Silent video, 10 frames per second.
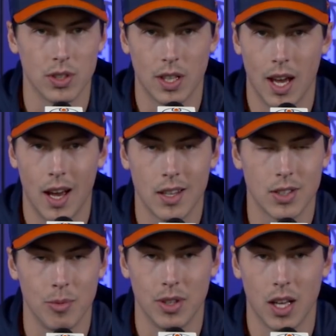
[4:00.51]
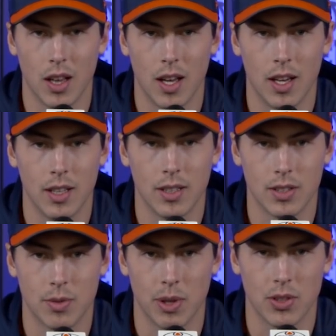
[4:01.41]
and Cass, that line,
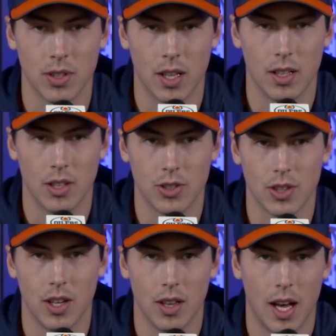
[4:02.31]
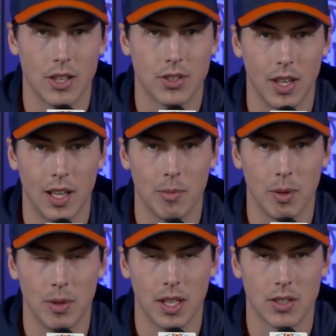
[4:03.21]
especially I think you saw last
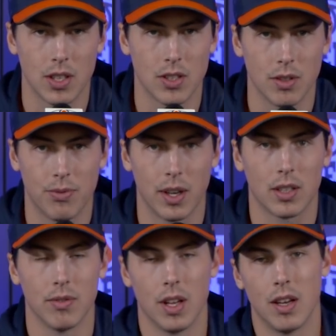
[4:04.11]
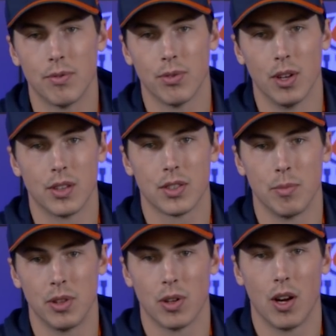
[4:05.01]
game, that's such an effective line for us.
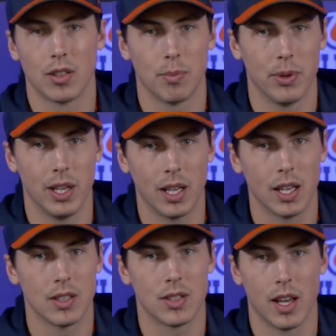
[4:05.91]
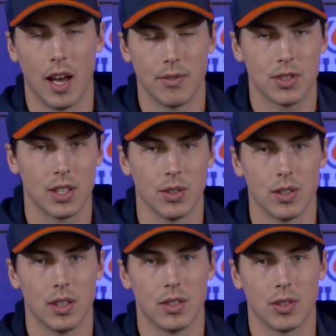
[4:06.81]
They're hard to play against. They have skill
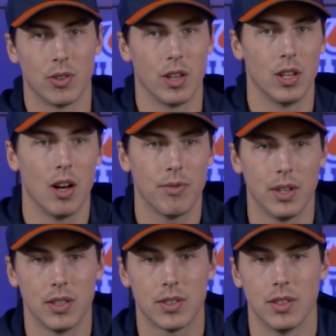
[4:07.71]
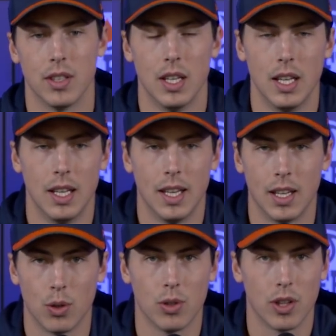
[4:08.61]
to create offense and
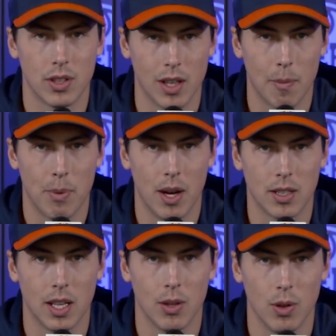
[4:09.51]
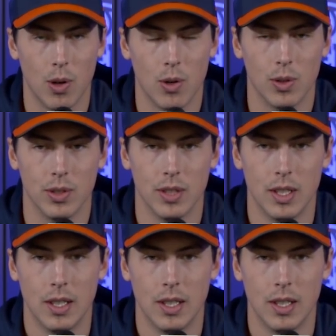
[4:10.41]
hold on to that puck down low, and